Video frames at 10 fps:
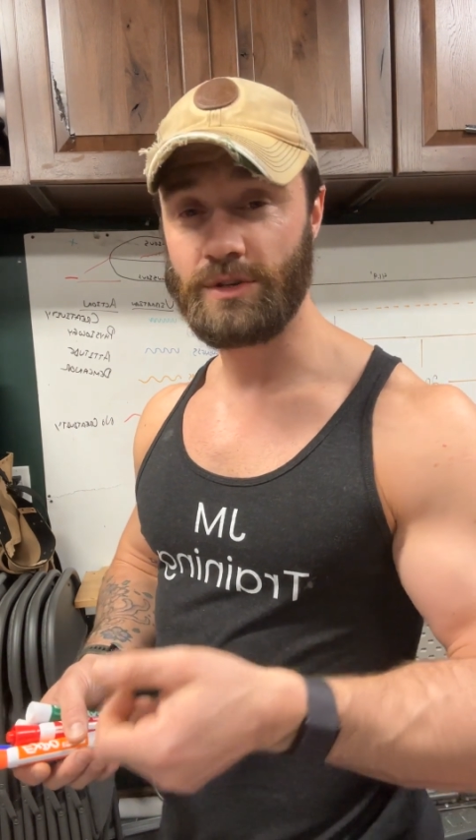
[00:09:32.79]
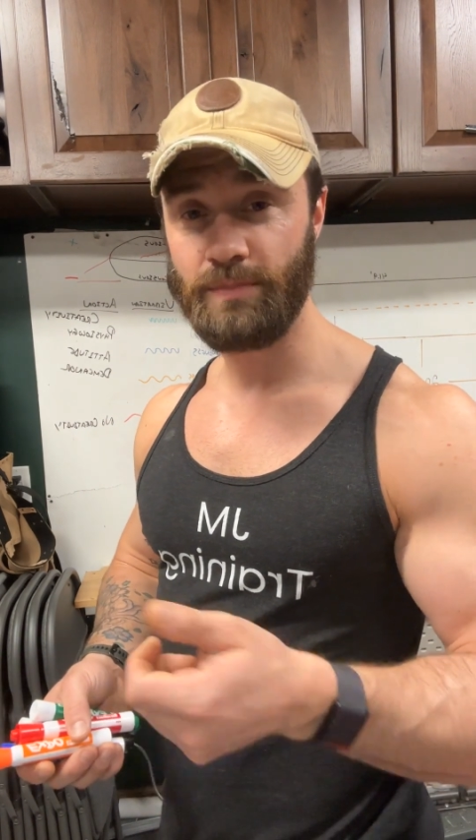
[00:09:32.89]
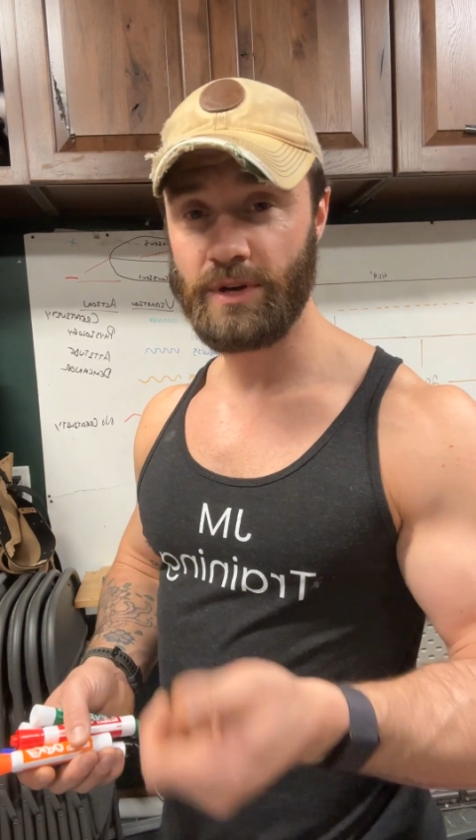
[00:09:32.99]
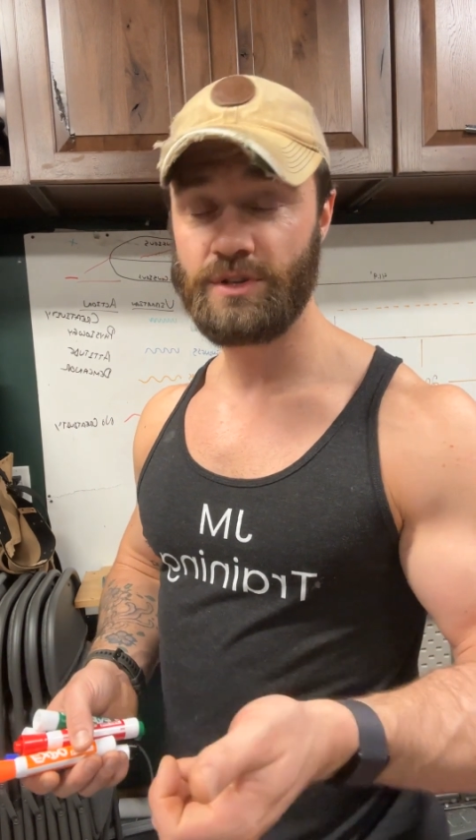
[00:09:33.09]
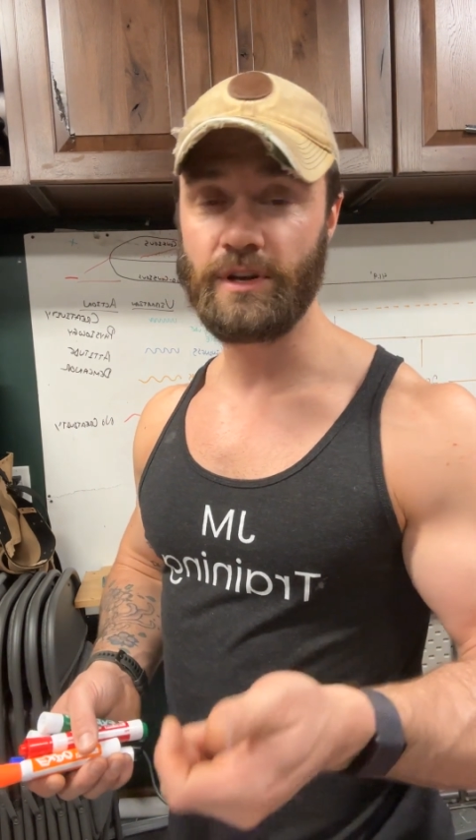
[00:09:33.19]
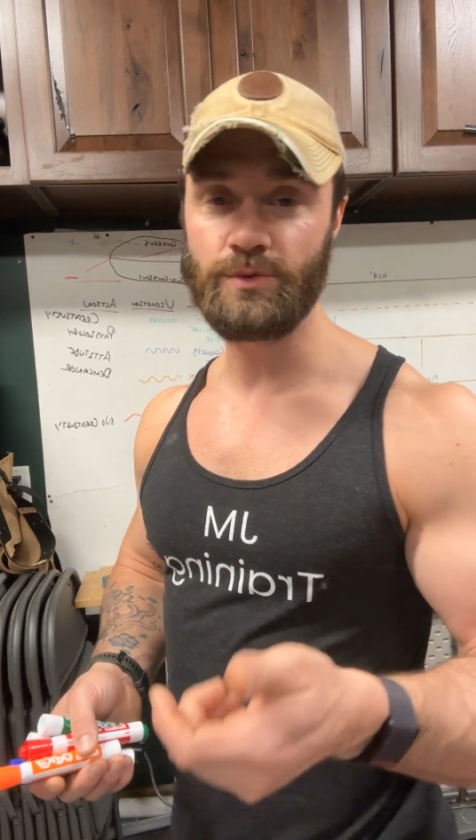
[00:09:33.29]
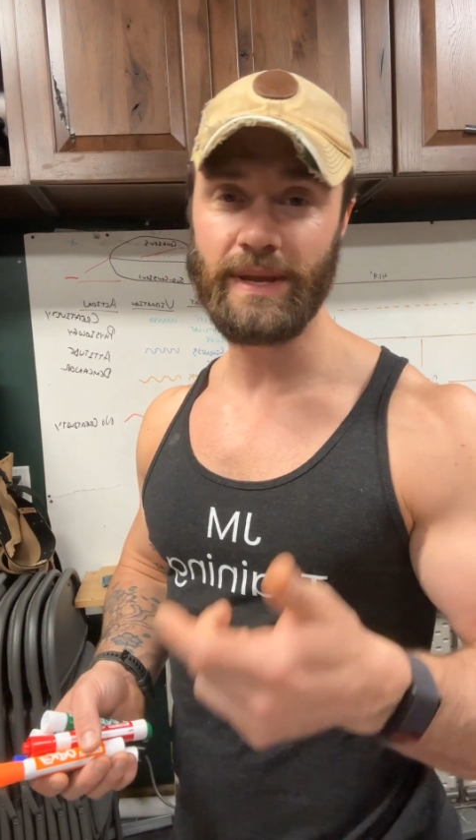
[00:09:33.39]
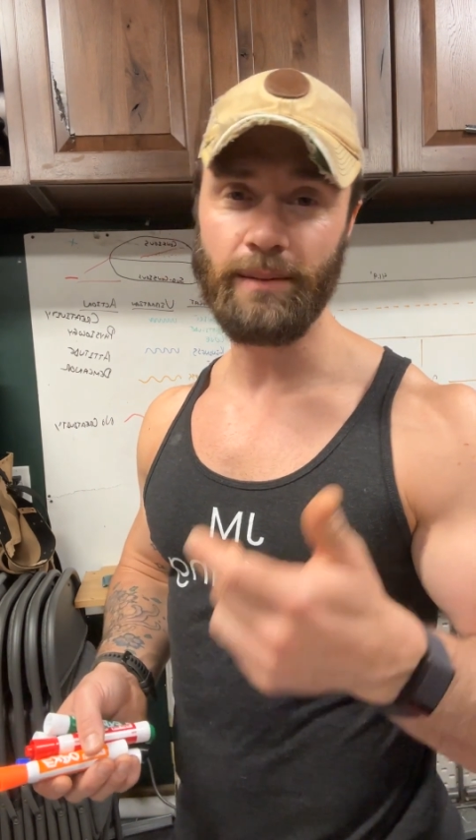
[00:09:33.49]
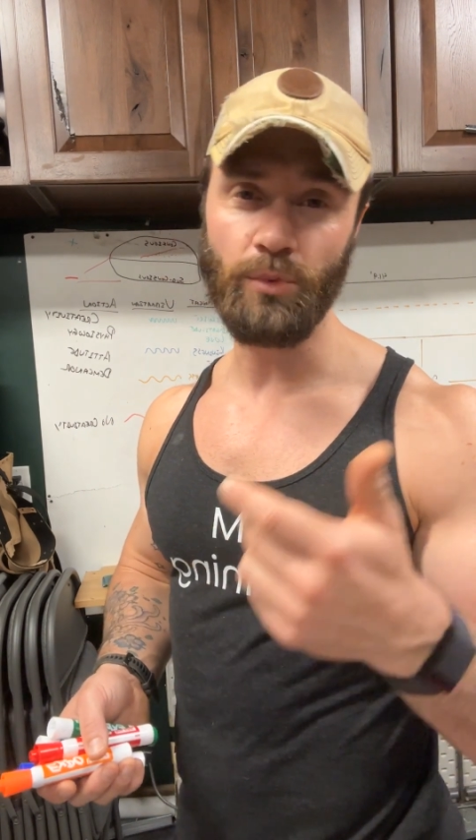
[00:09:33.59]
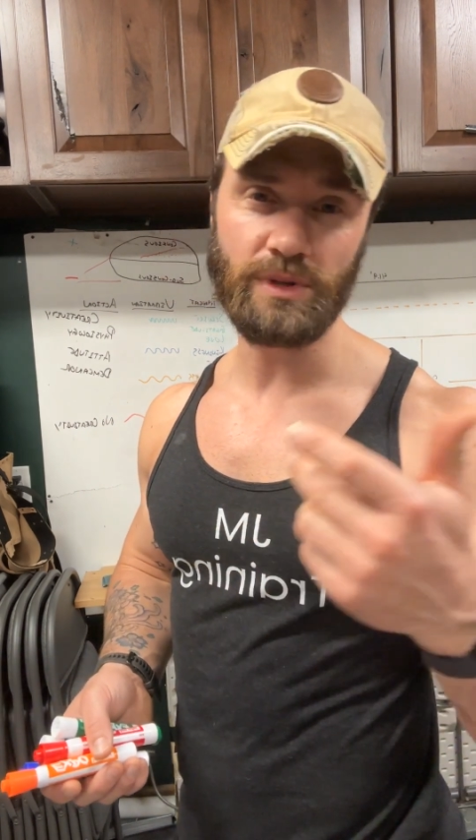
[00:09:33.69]
especially as we
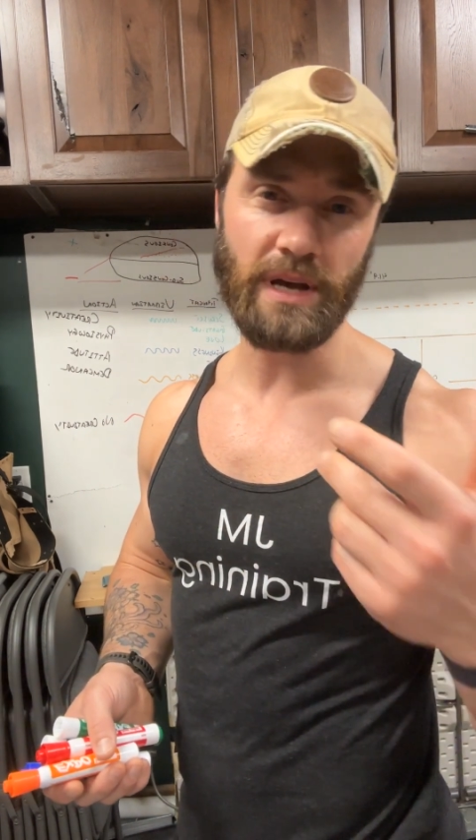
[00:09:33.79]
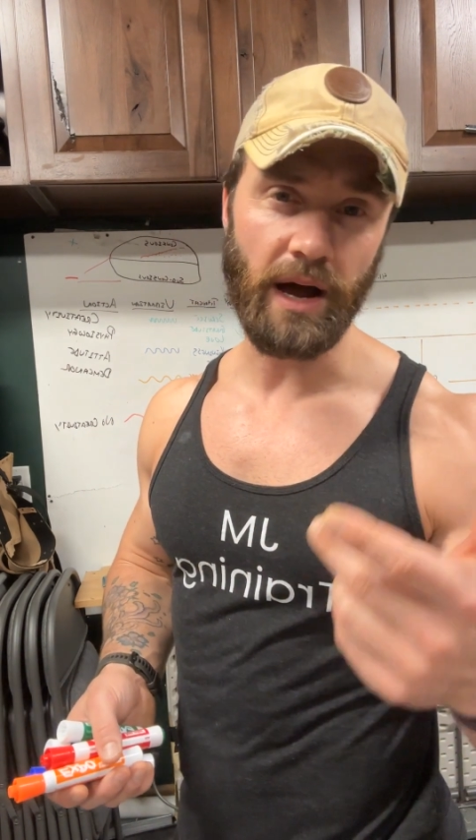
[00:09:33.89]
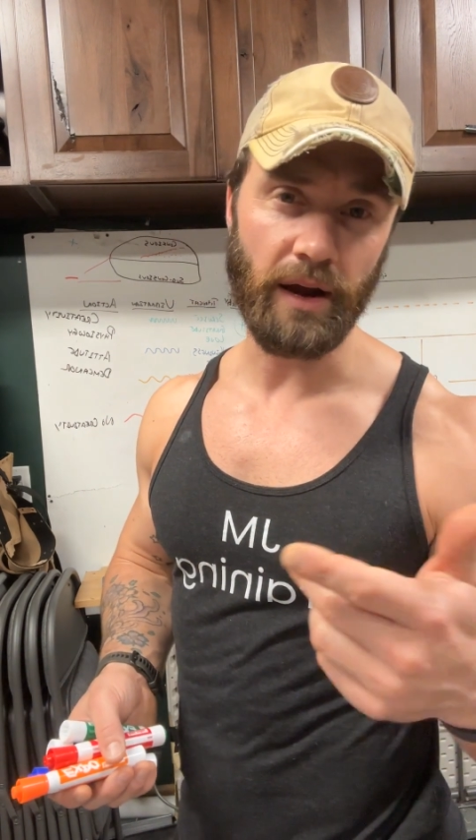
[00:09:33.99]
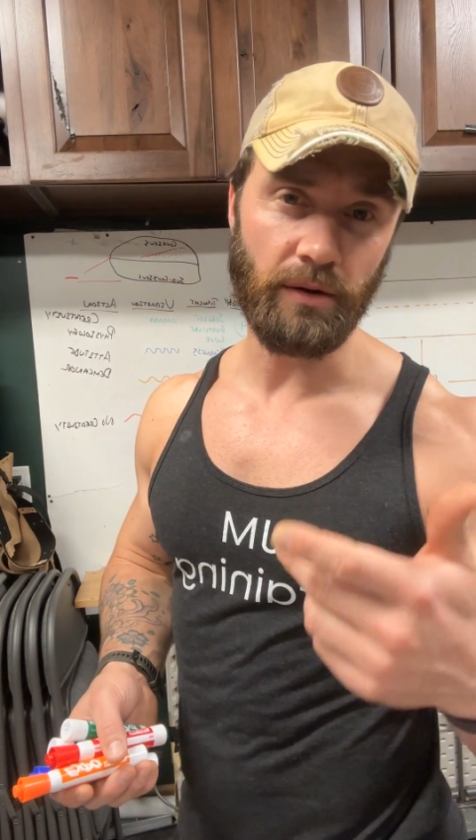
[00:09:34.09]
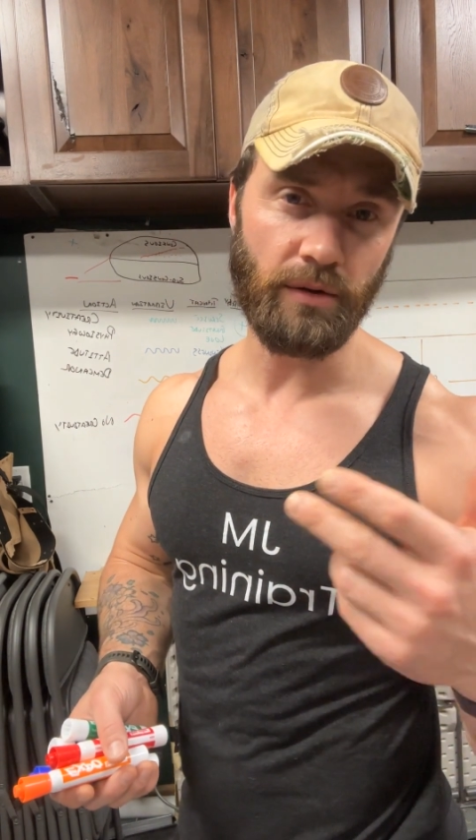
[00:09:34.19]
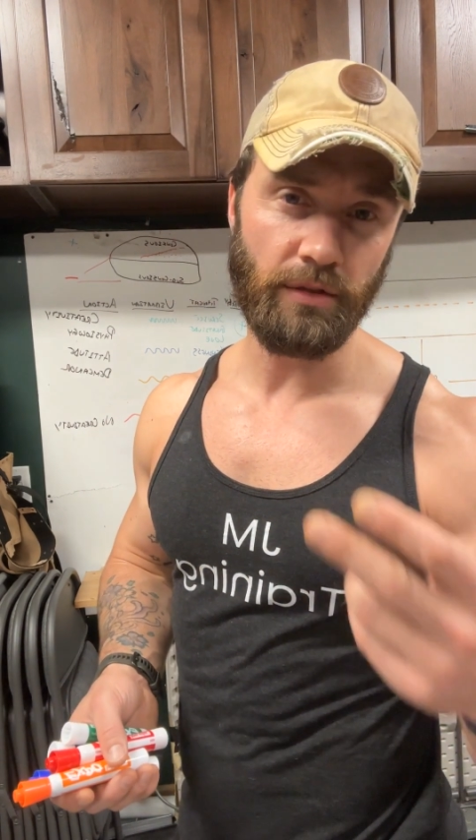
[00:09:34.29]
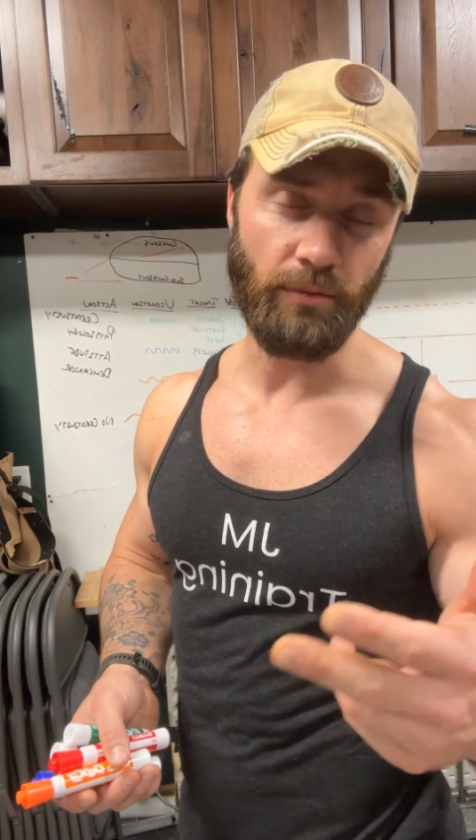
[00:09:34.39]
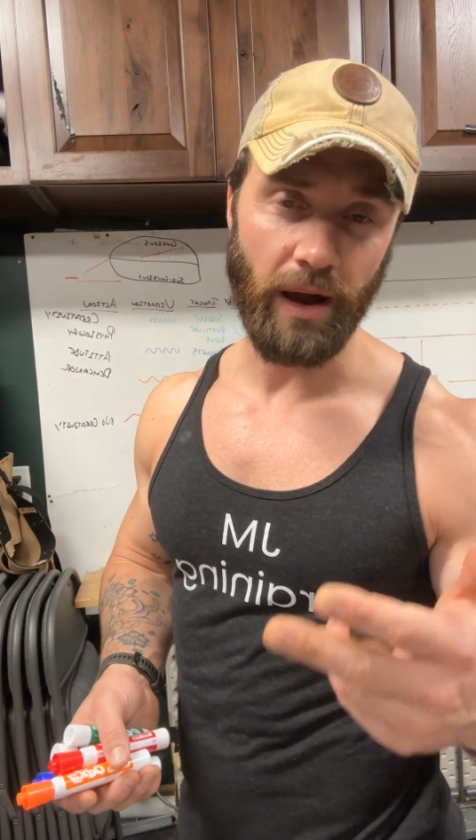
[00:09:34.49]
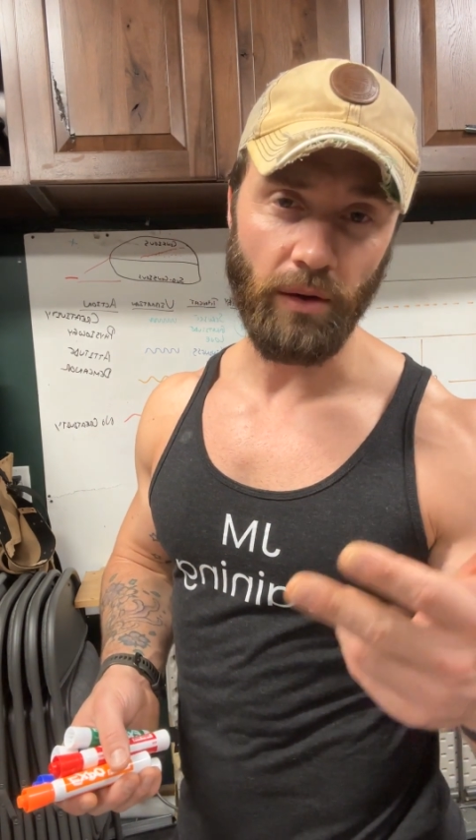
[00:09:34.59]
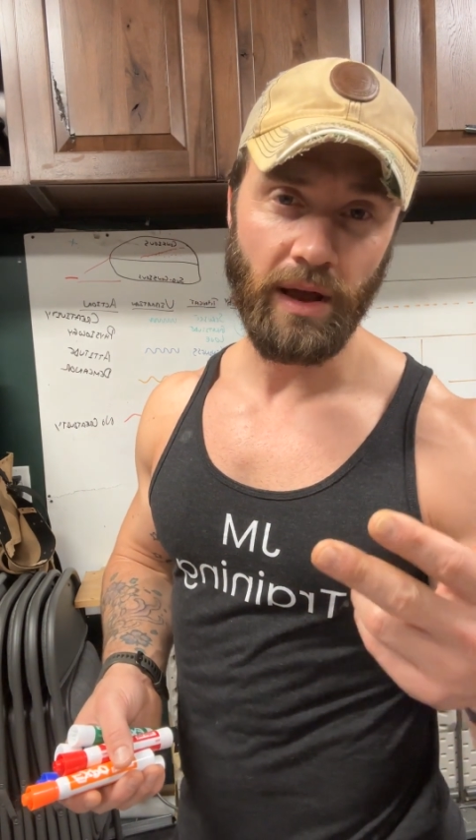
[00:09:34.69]
get more tired
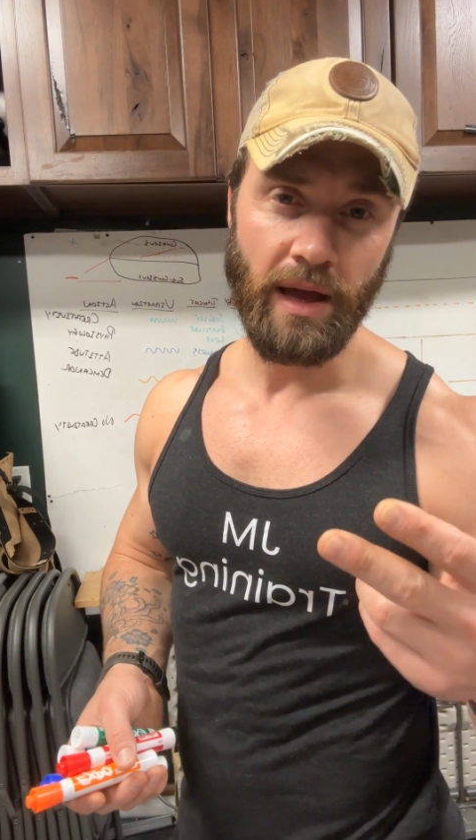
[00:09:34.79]
throughout